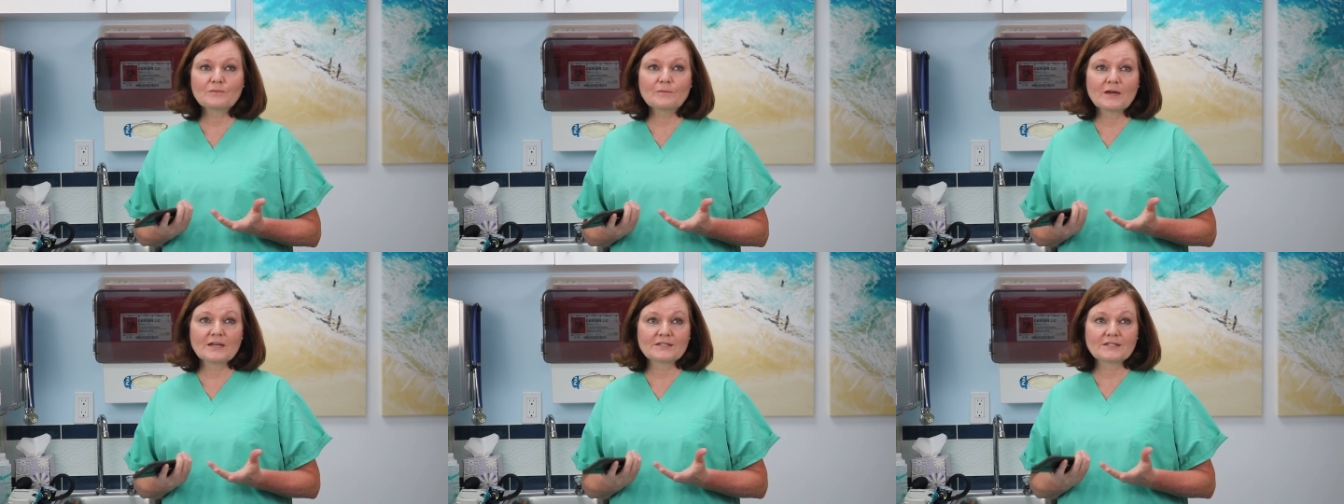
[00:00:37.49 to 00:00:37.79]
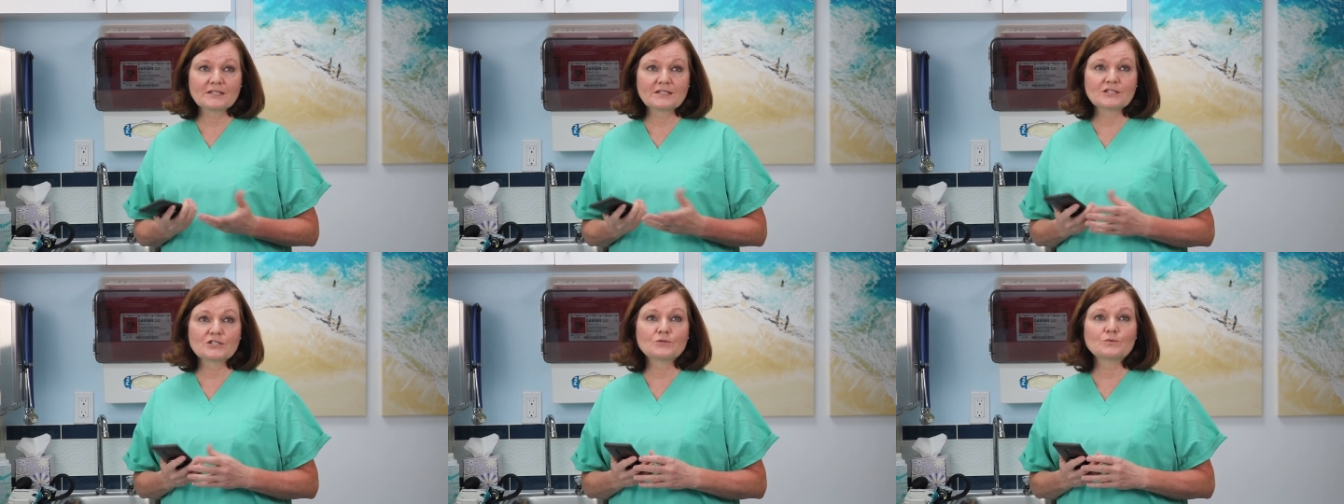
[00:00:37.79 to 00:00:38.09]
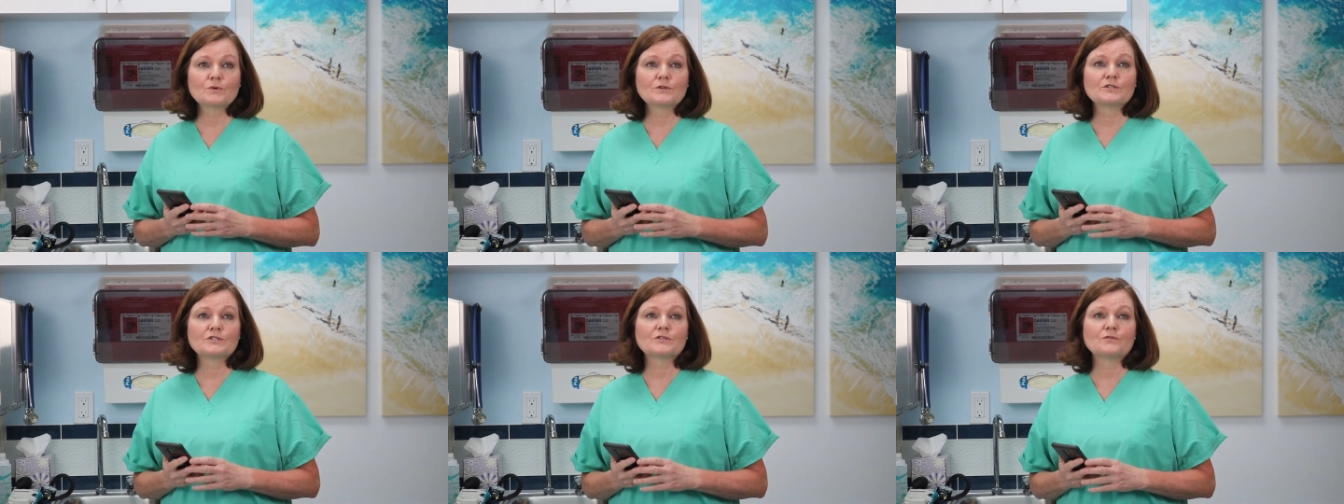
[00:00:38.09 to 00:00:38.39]
message
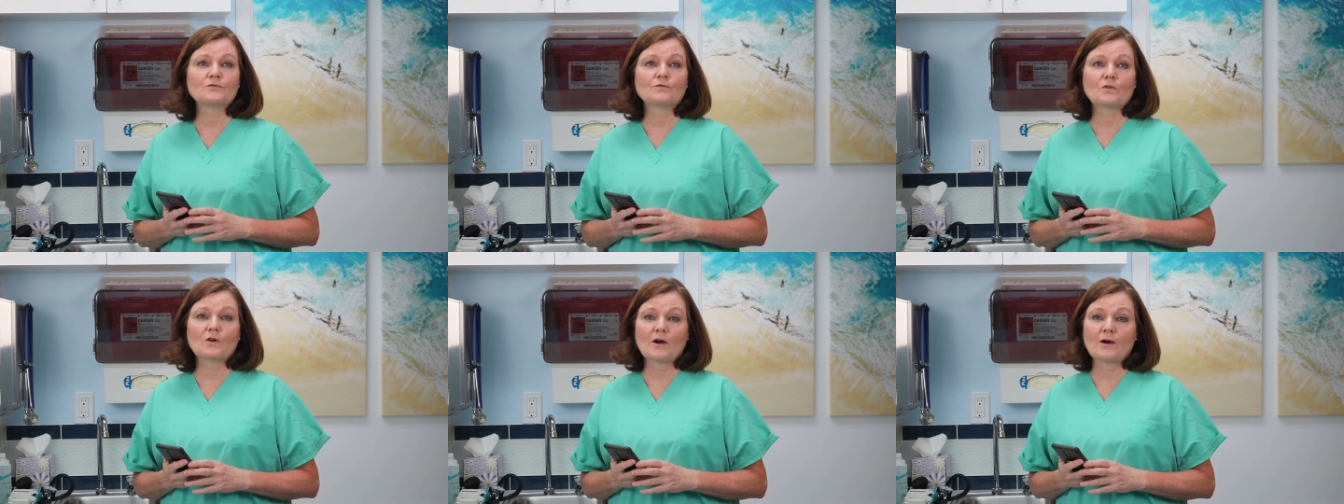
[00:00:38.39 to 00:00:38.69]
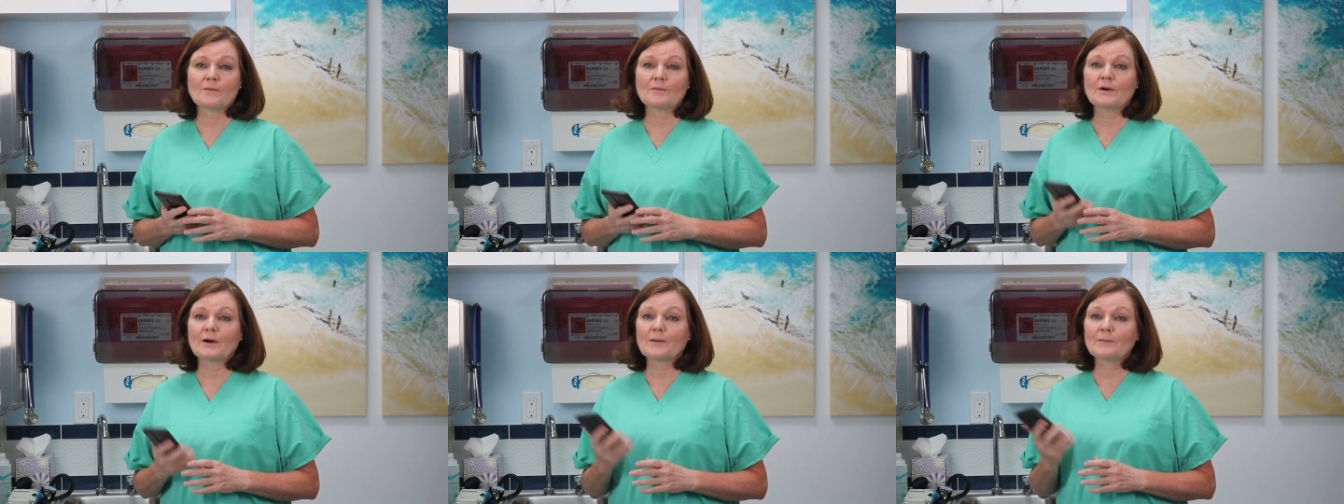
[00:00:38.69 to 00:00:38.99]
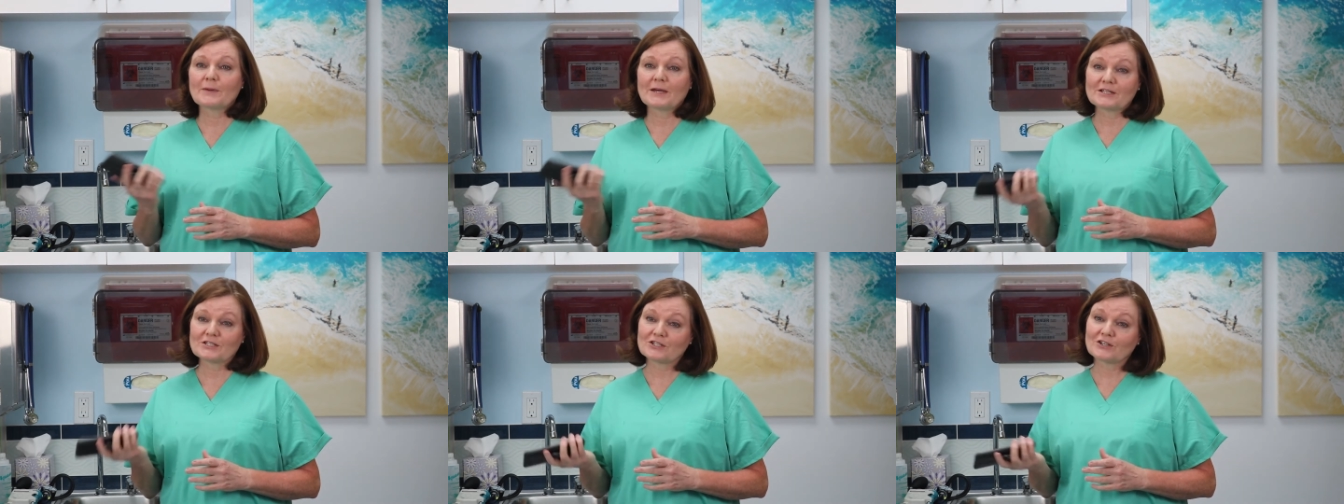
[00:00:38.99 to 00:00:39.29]
was from a
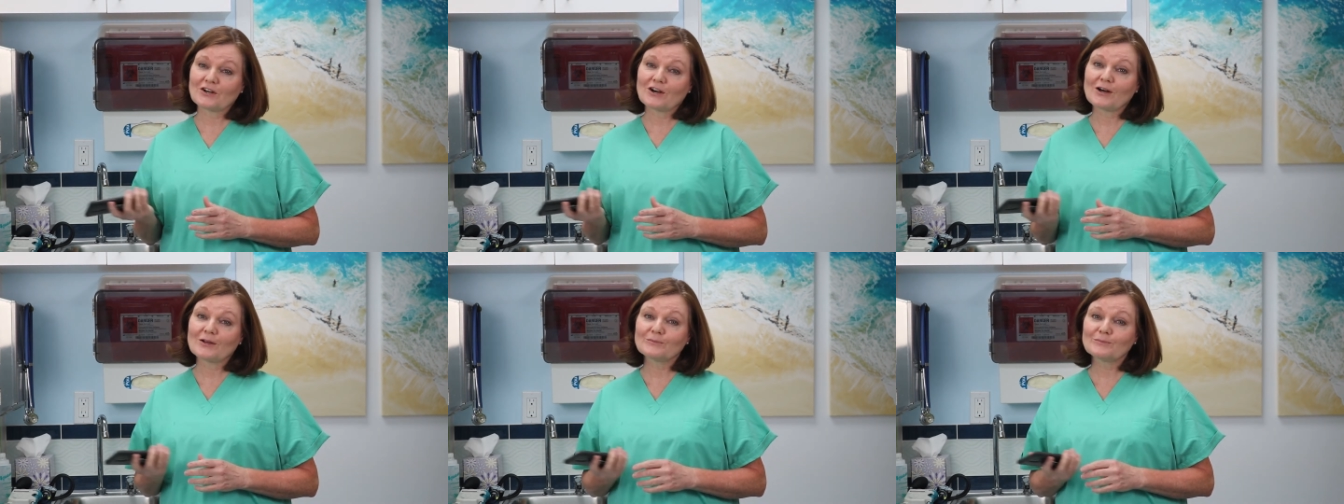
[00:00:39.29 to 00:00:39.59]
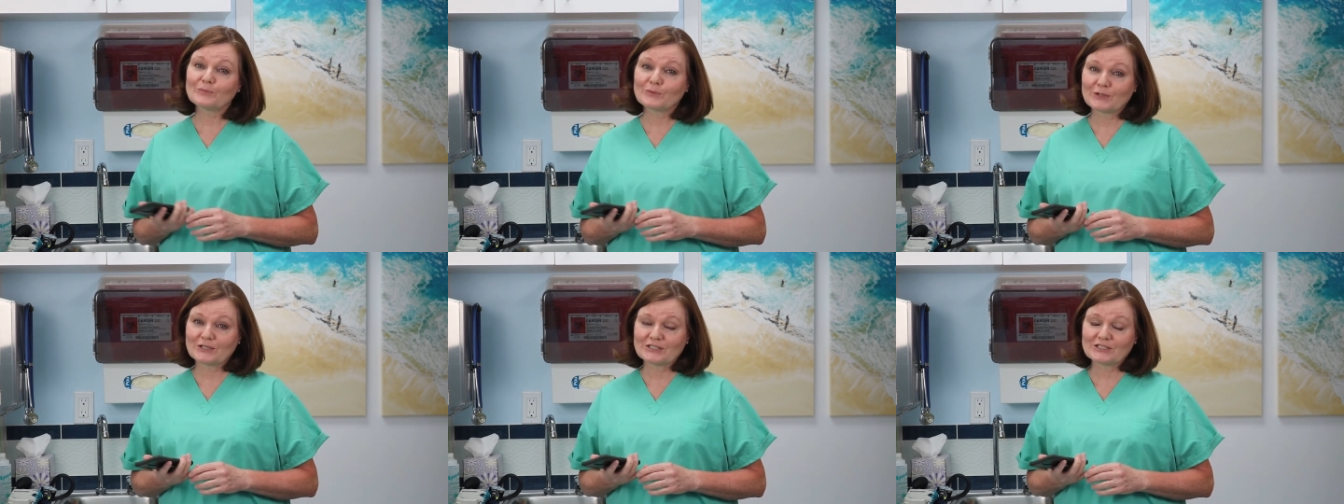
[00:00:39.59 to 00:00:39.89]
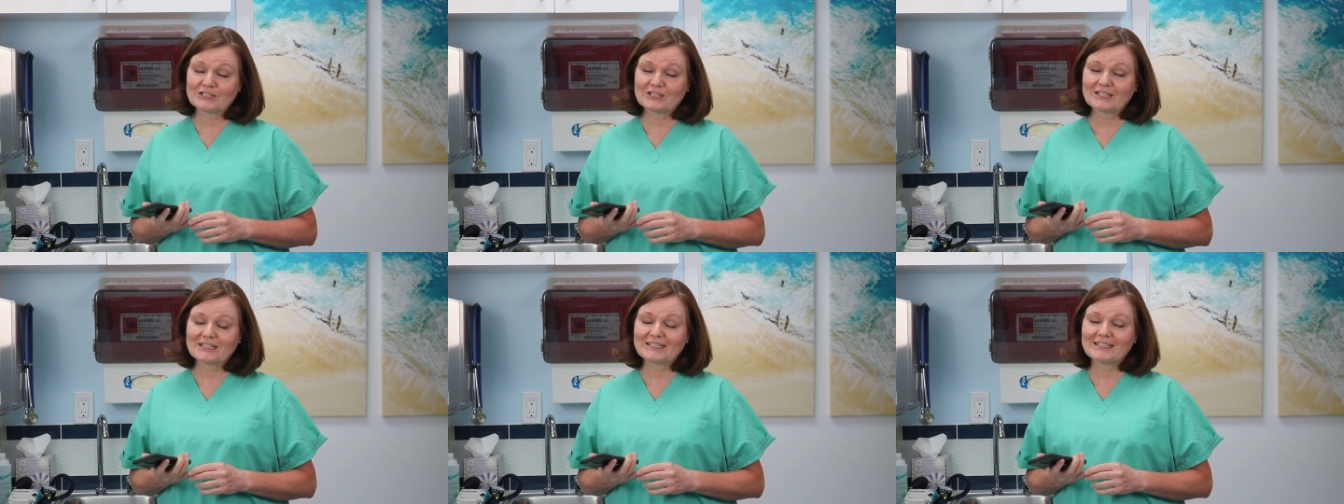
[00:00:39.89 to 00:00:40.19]
patient called
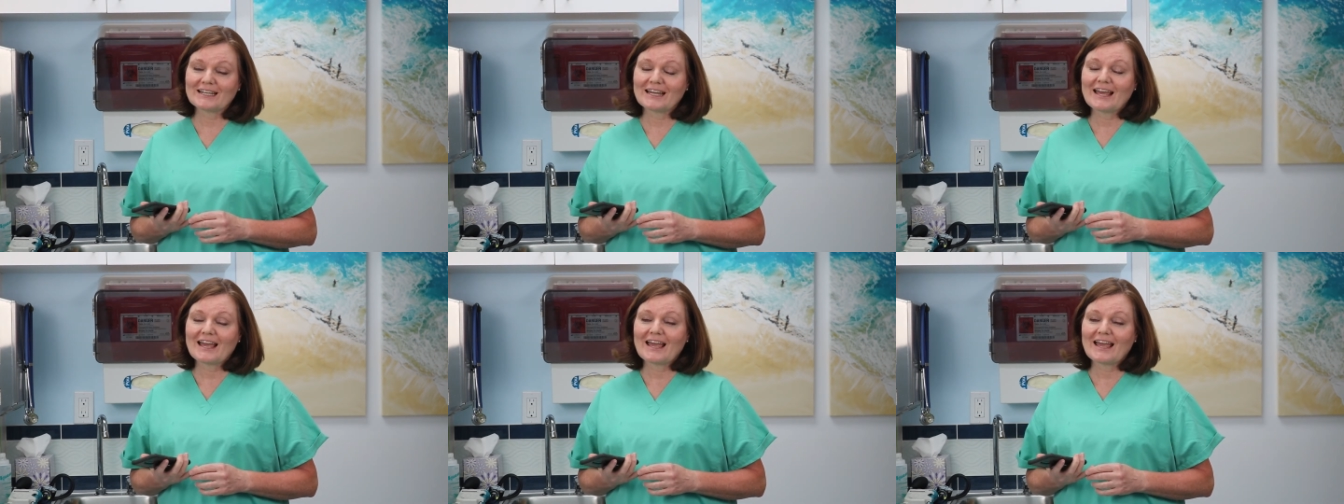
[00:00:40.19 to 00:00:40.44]
Bridget,